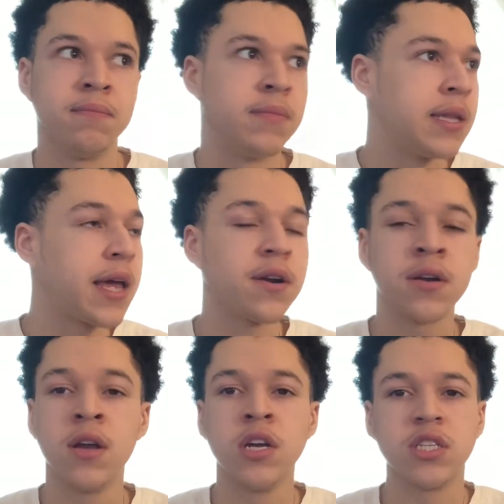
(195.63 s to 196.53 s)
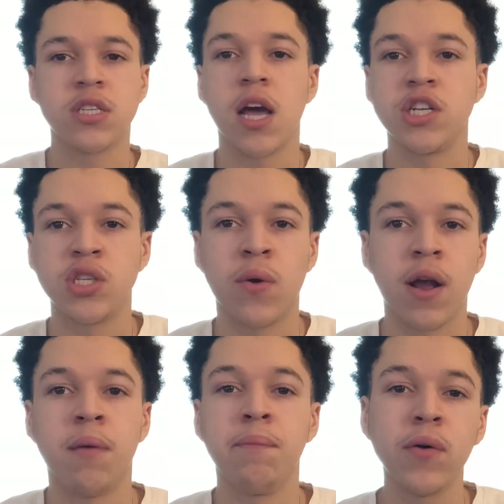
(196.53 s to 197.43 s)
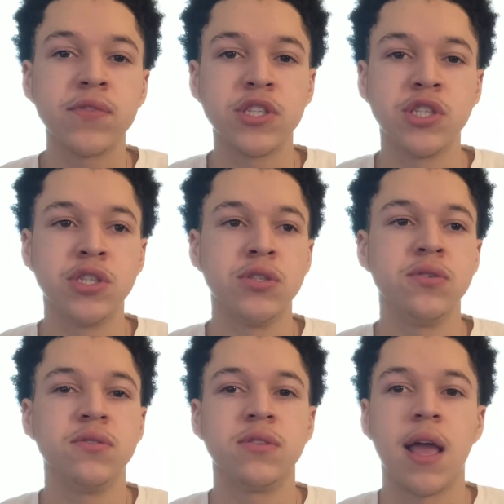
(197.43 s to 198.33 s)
later, just kind of showing off both the shoes